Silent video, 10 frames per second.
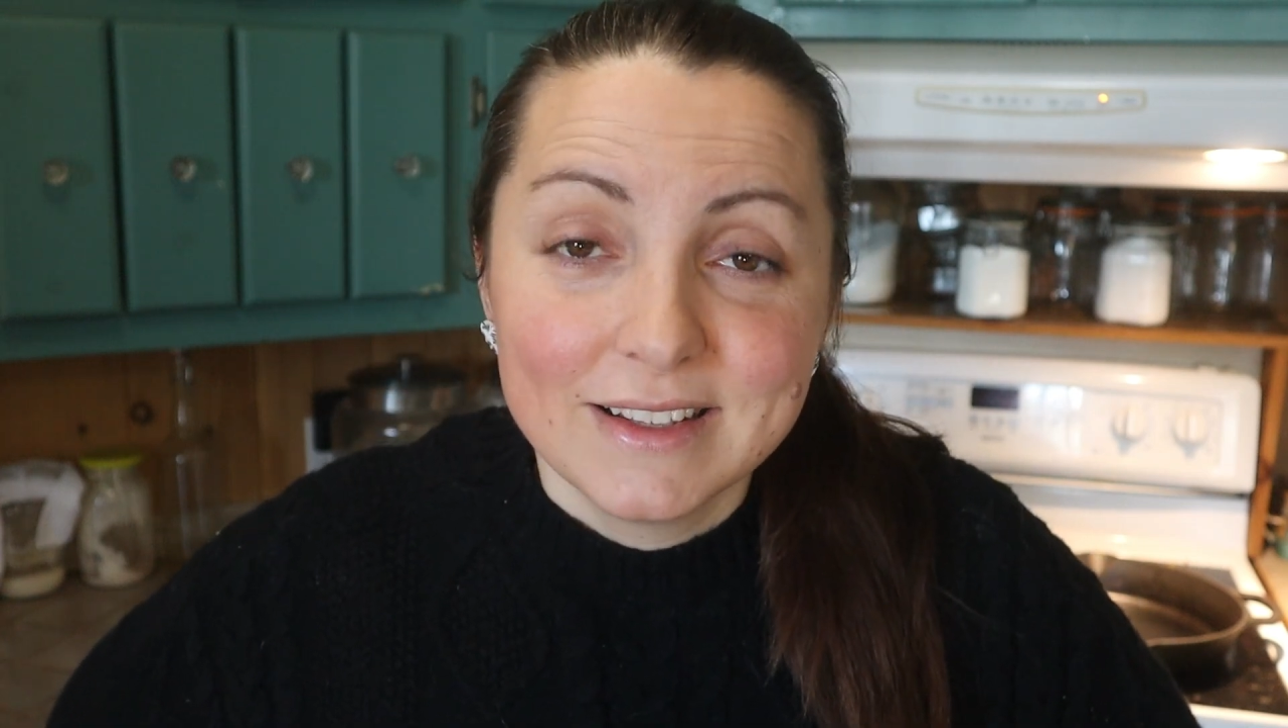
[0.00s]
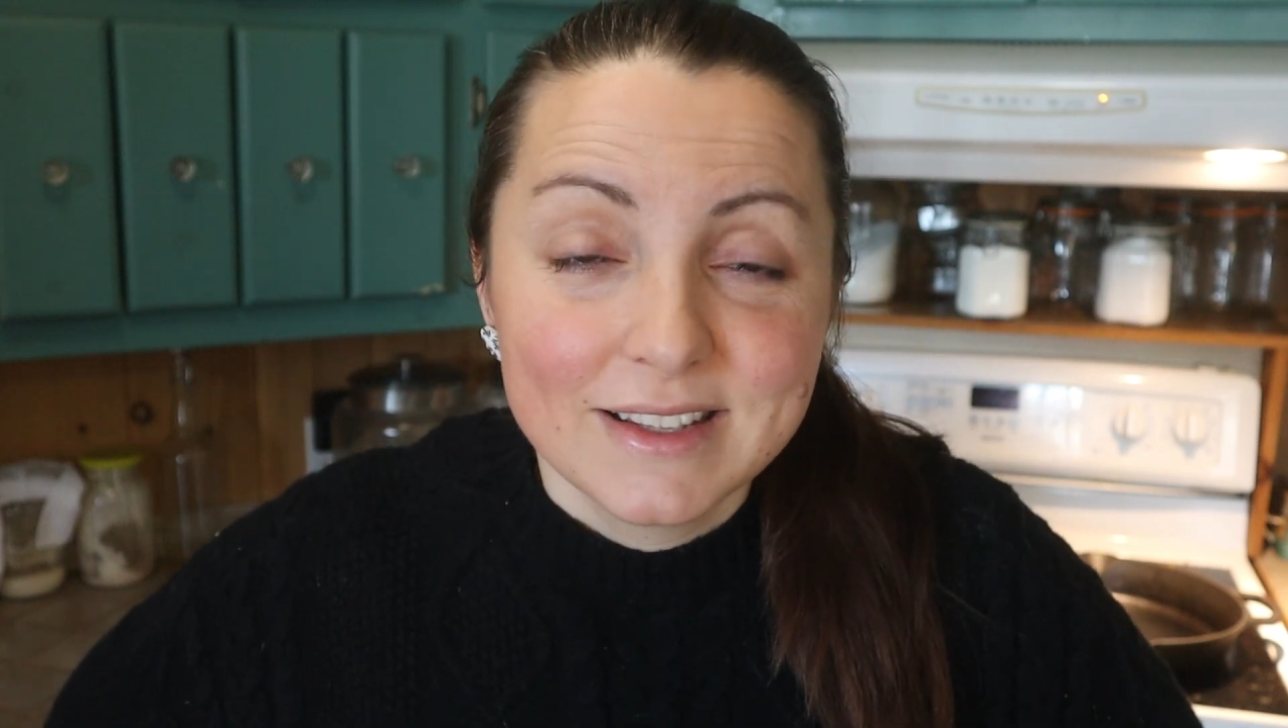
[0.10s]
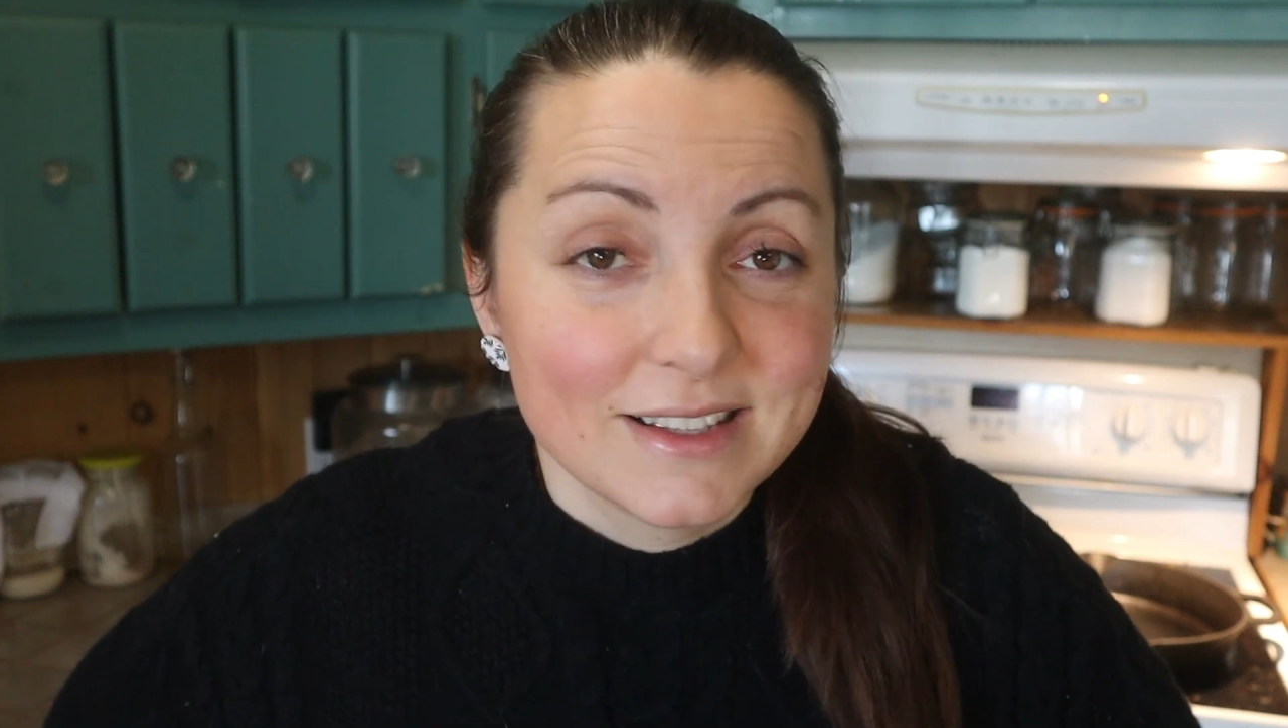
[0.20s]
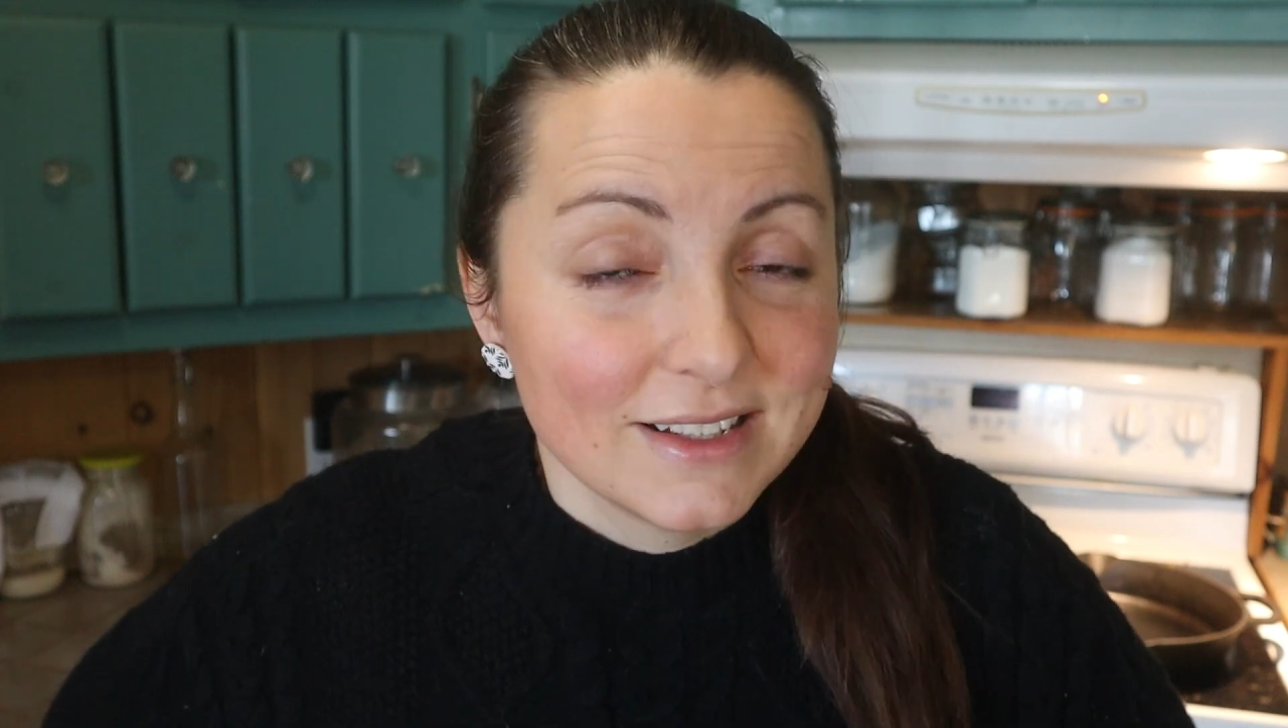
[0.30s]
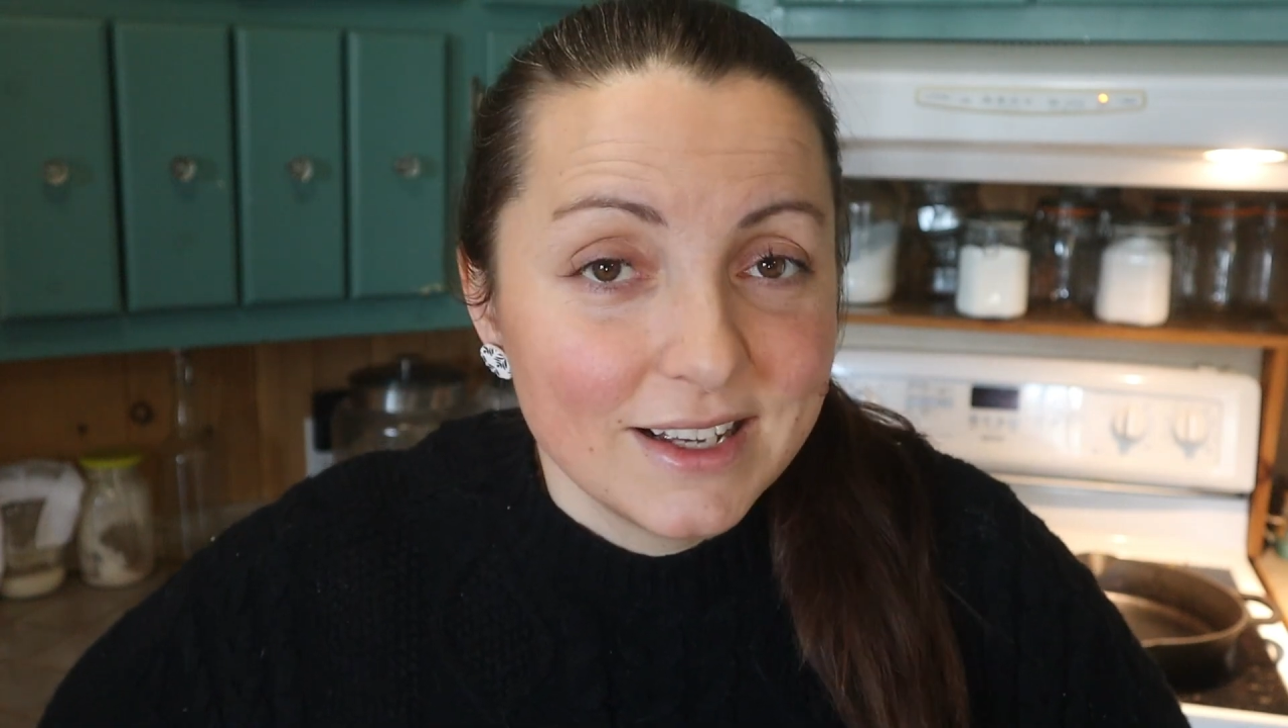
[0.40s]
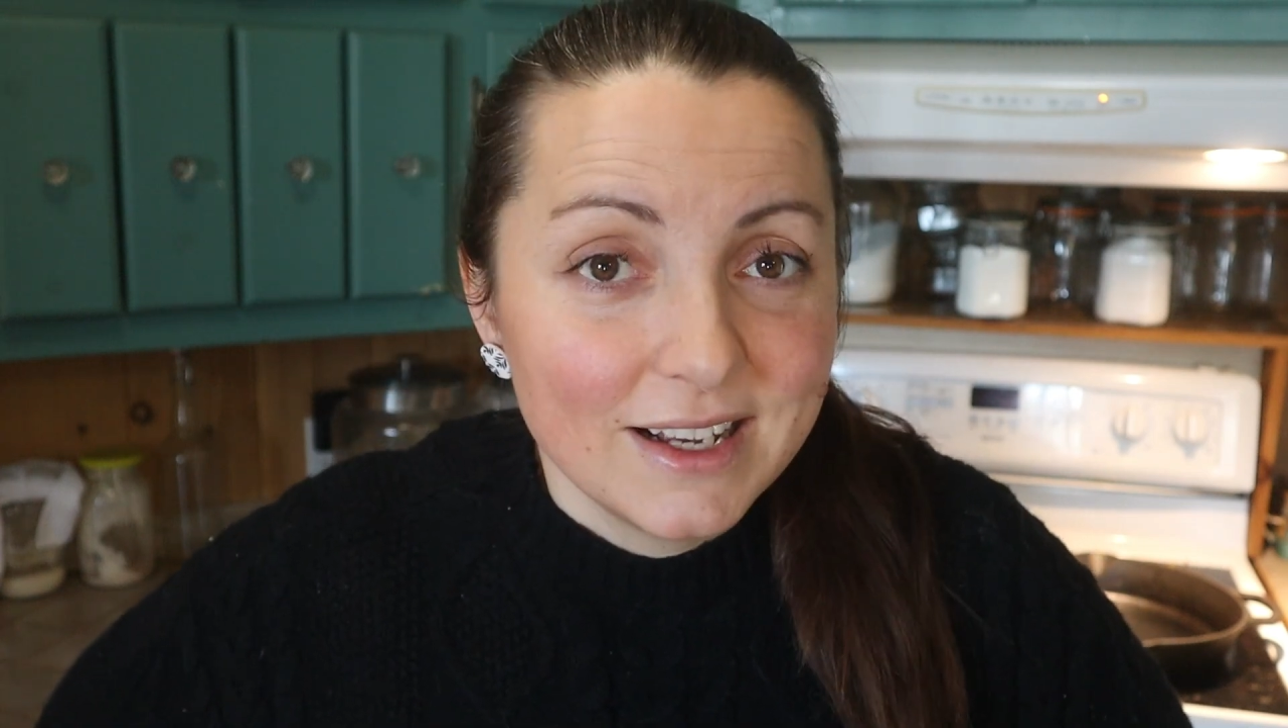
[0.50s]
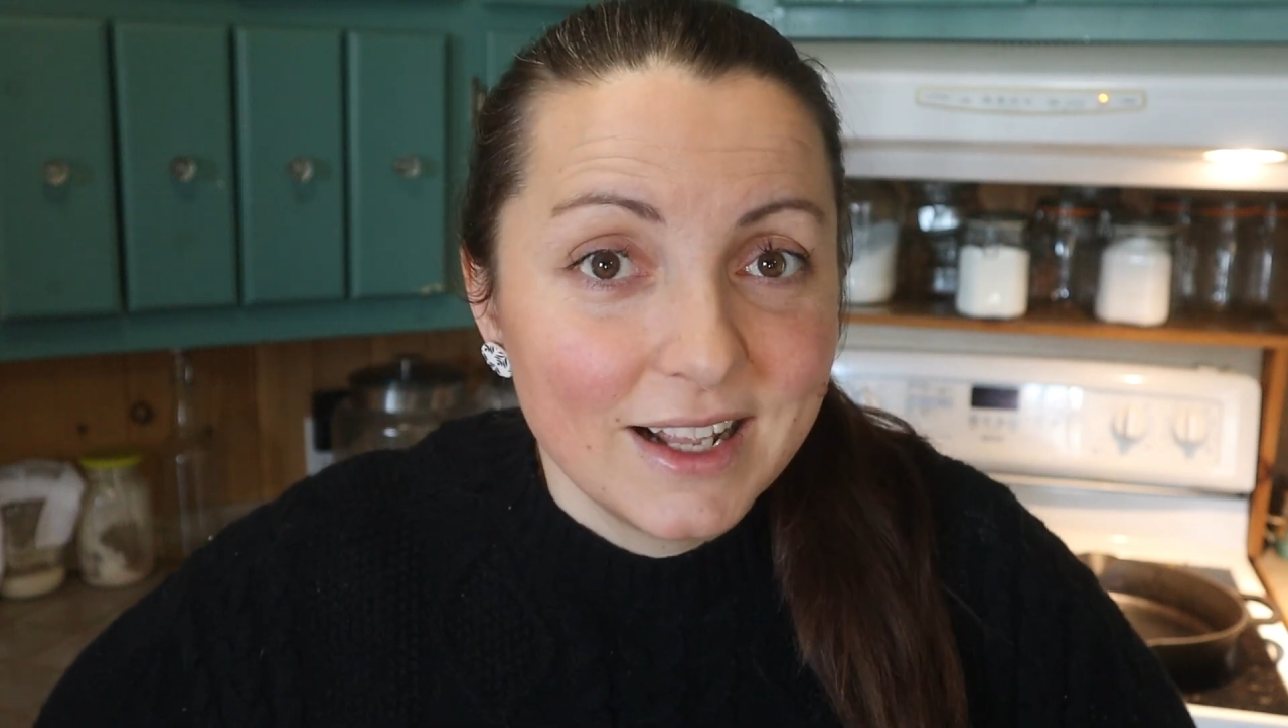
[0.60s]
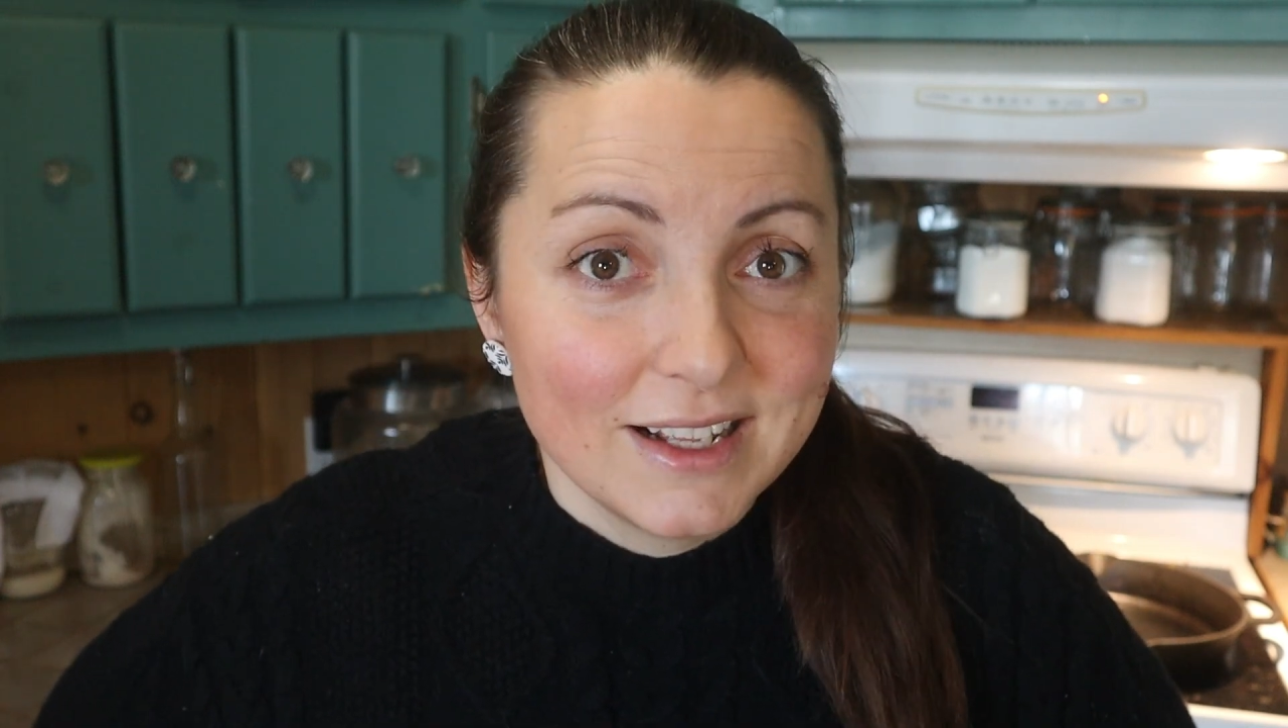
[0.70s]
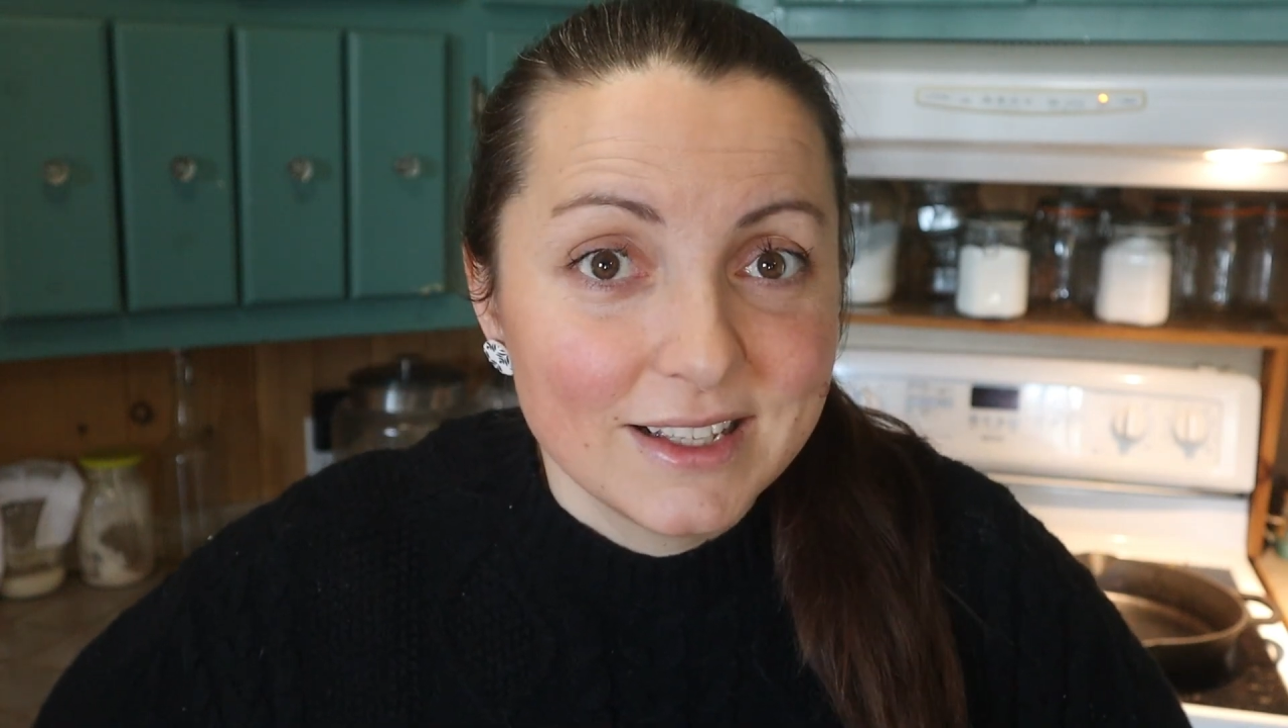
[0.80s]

it's today that